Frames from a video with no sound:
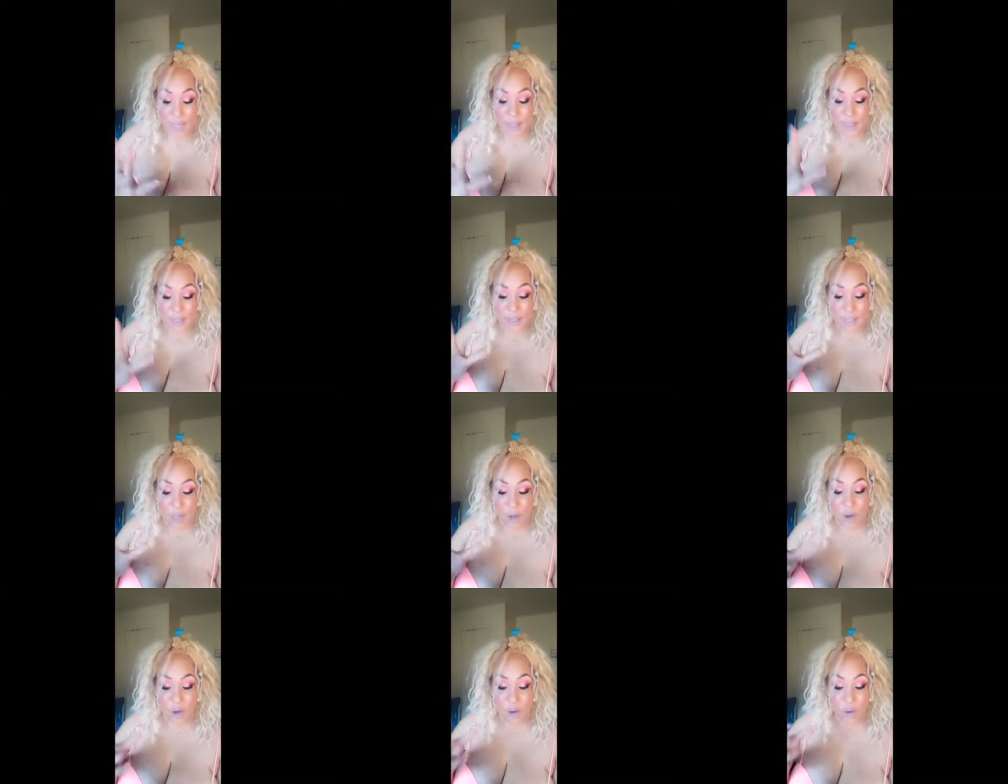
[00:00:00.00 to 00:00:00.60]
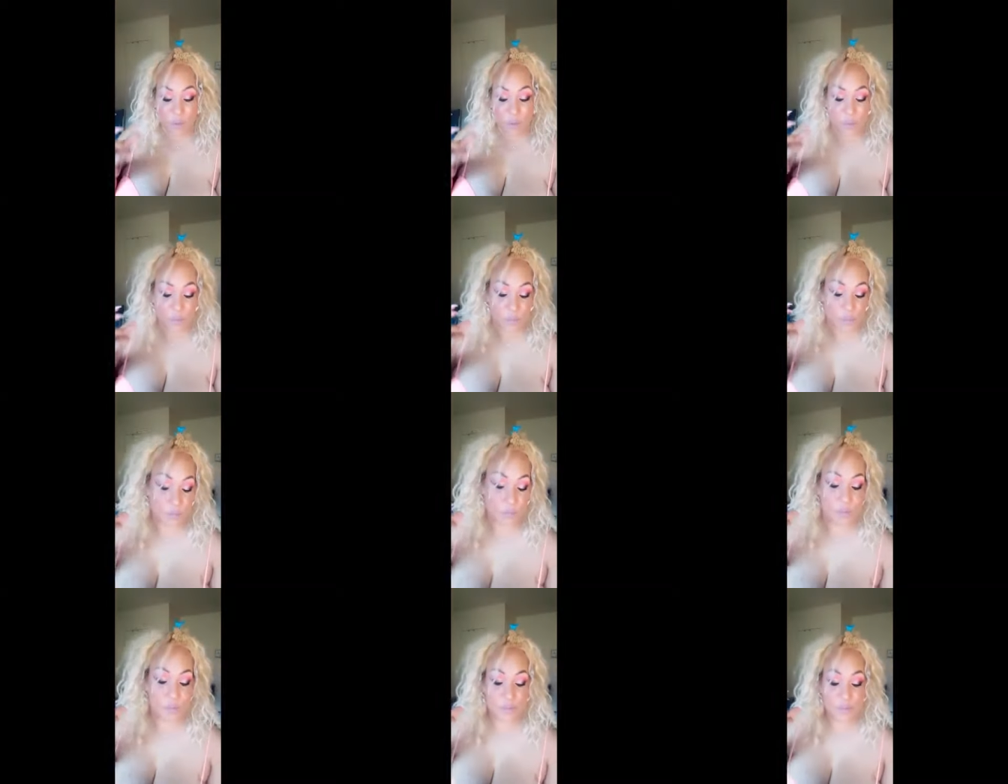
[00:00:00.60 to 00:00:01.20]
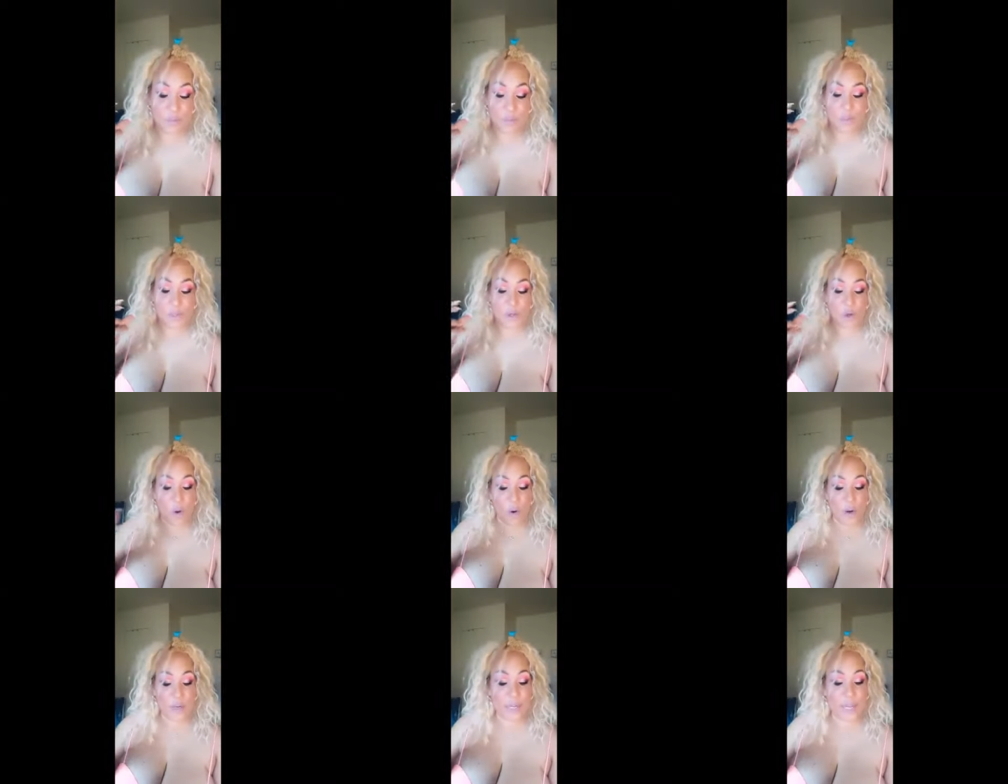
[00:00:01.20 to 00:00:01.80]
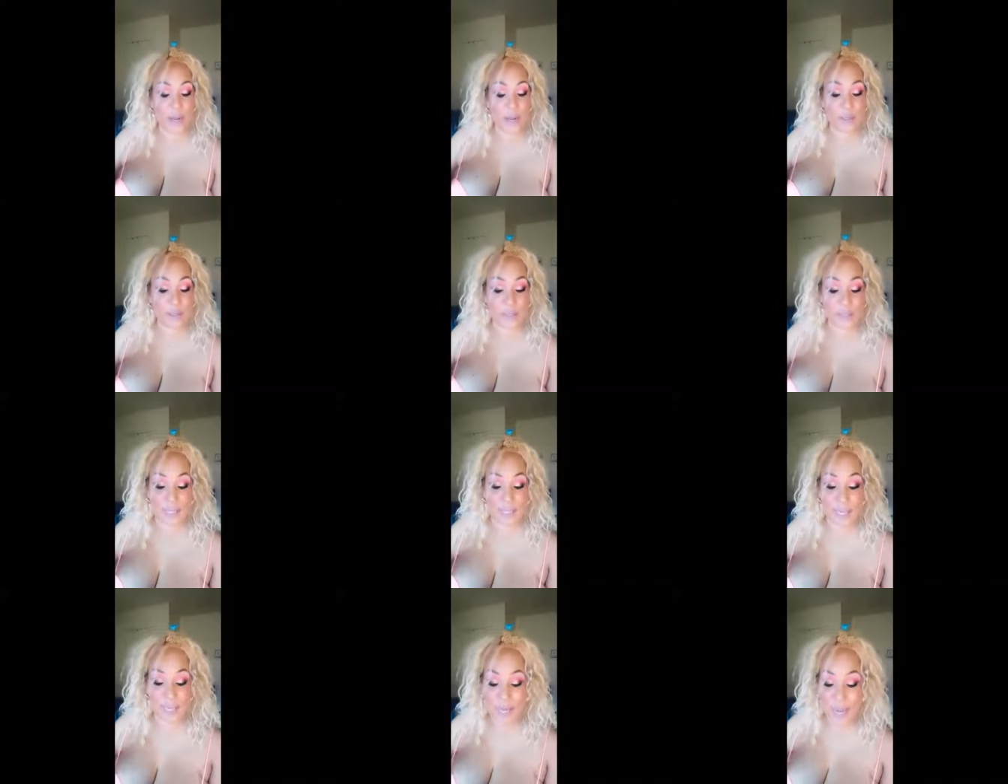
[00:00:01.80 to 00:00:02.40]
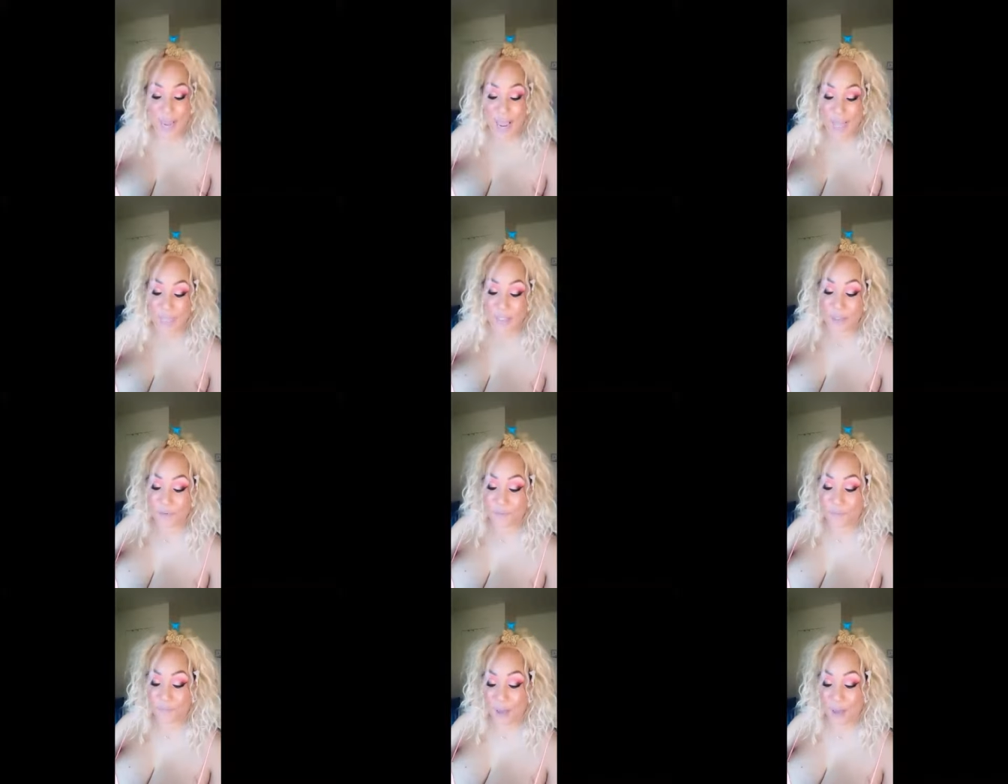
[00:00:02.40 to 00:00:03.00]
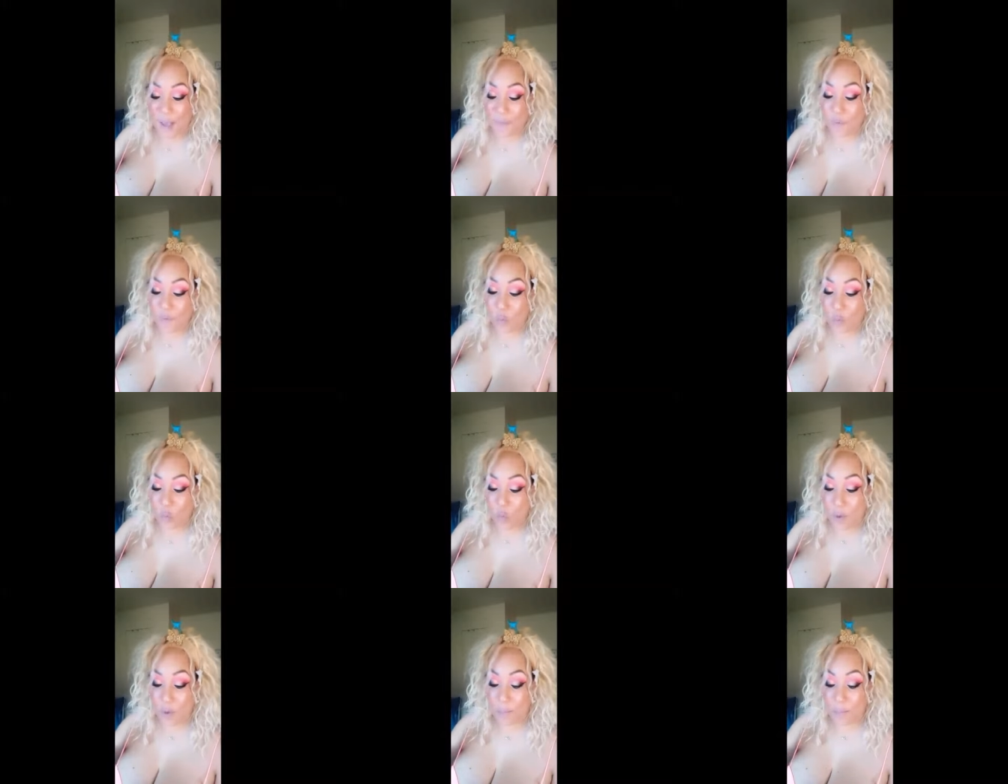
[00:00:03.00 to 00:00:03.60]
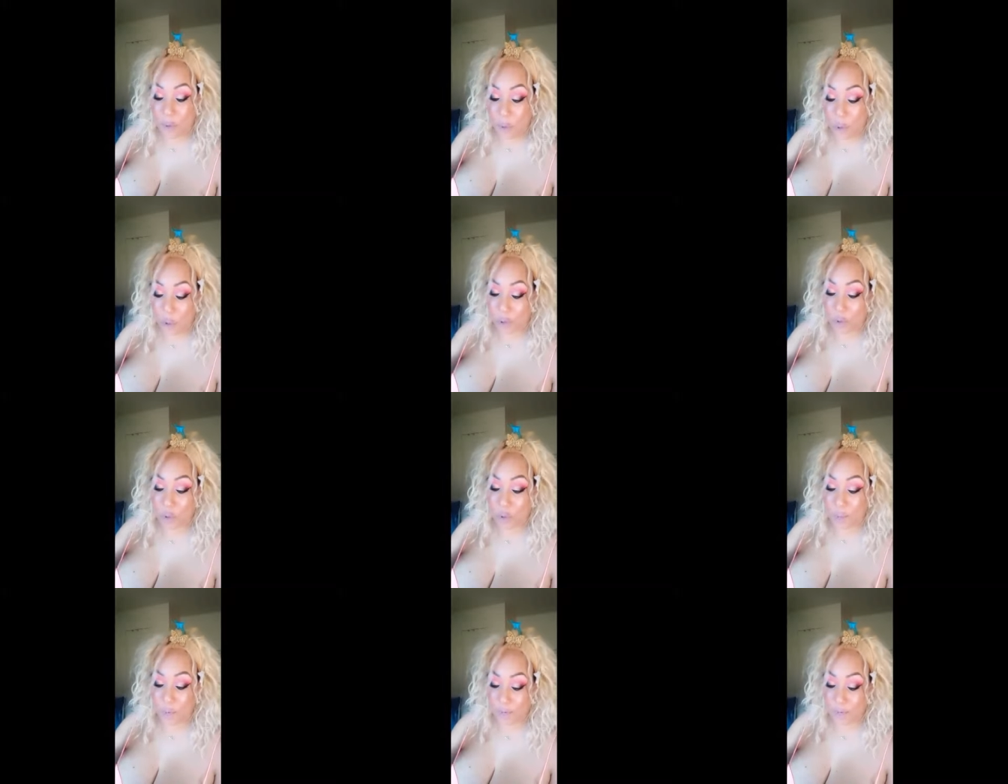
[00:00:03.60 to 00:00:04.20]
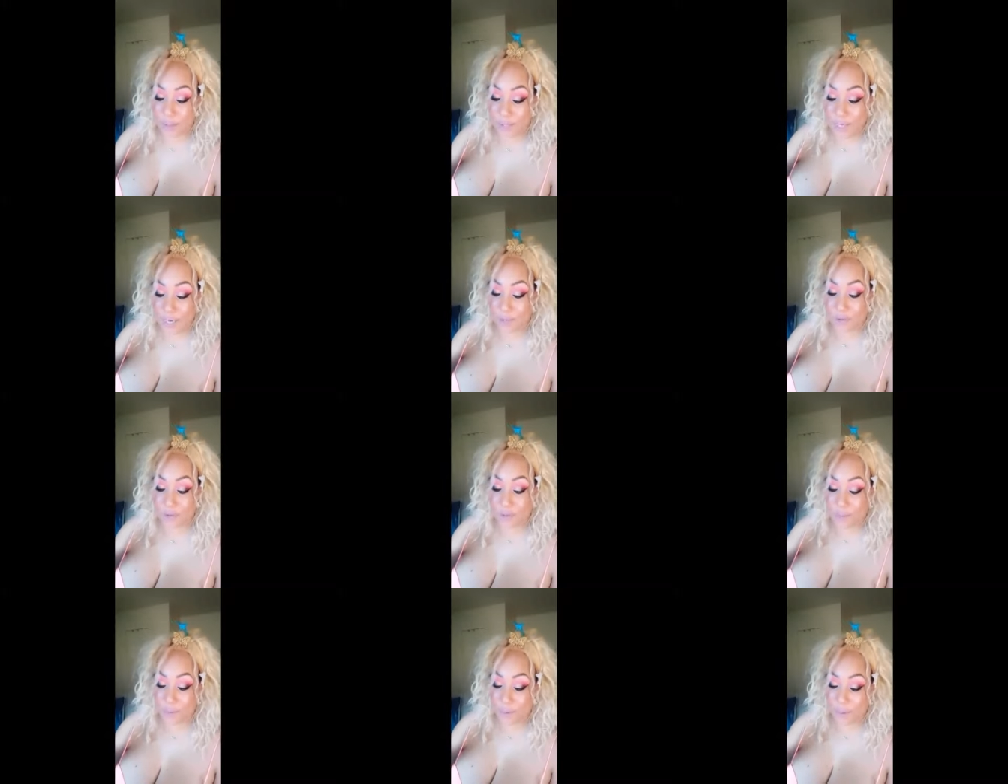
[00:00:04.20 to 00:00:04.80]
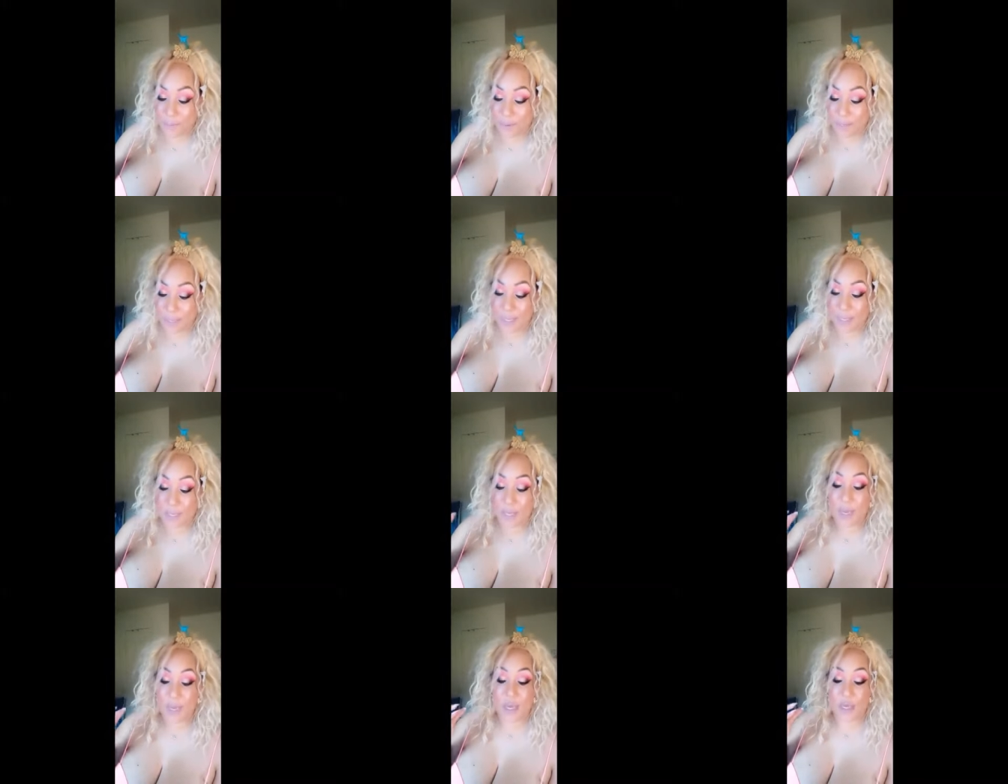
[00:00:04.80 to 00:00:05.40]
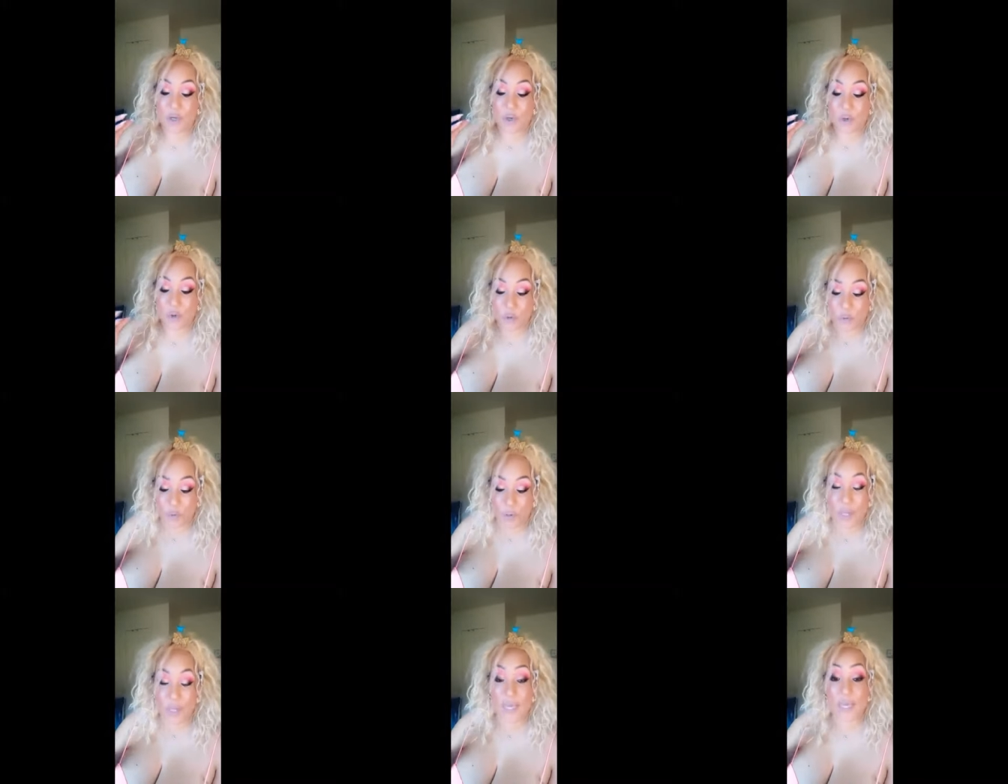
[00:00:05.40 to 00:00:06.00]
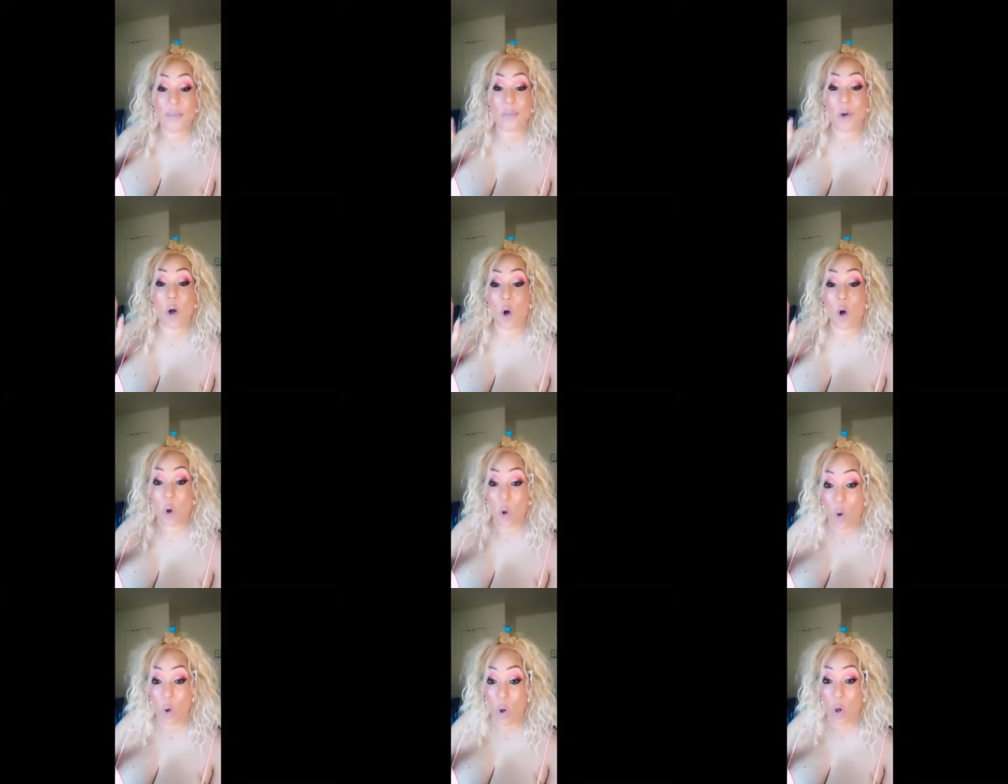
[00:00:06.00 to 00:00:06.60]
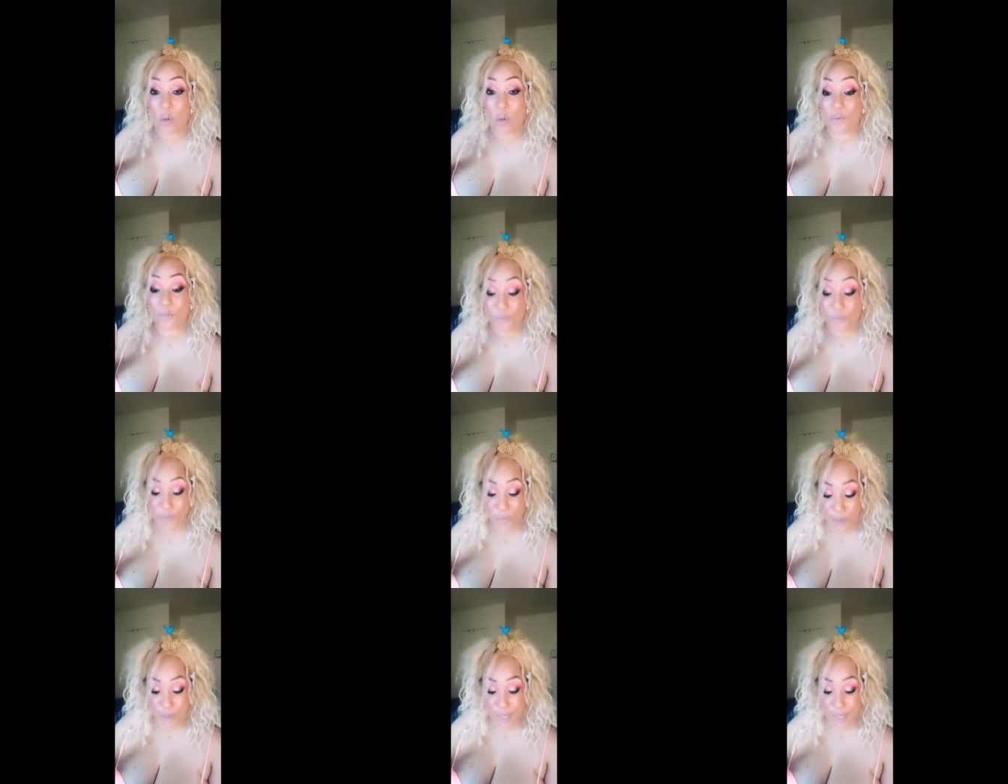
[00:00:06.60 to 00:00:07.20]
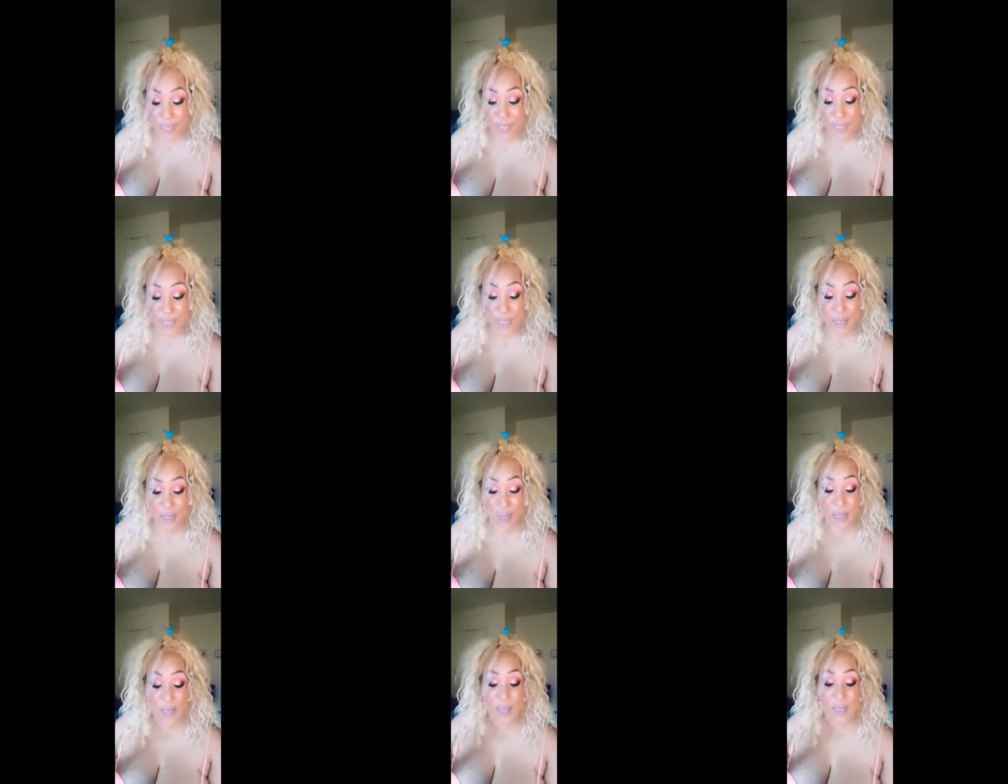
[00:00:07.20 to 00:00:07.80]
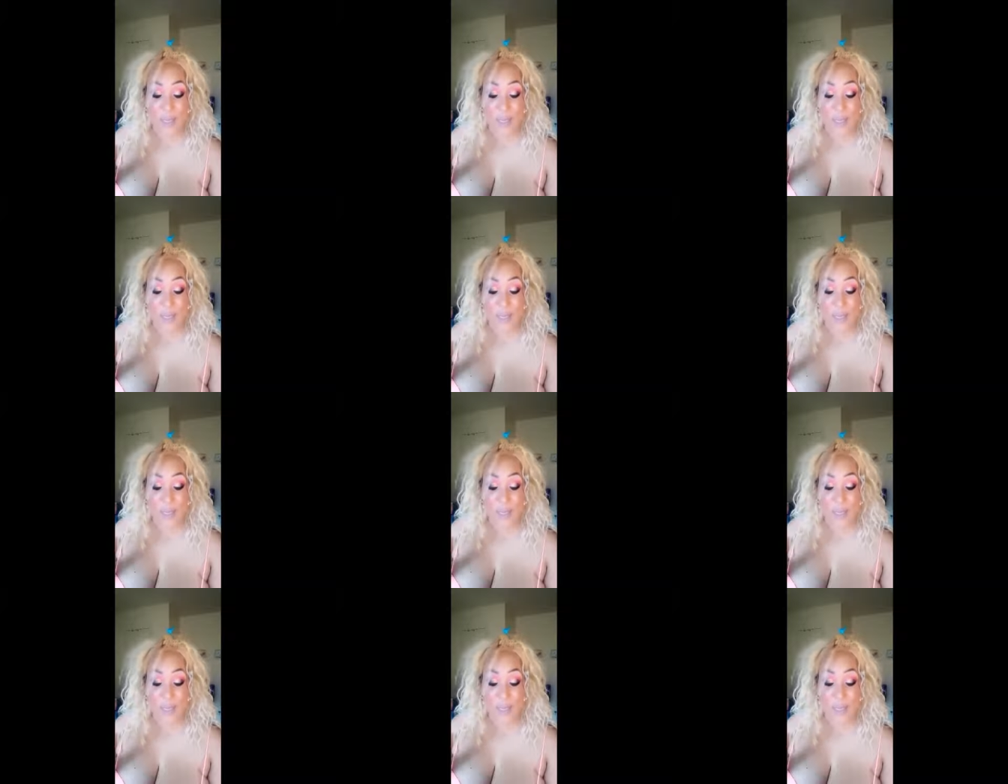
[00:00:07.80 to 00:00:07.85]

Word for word: So the Garnier Skin Active 5 in 1 Miracle Protector BB Cream, all free,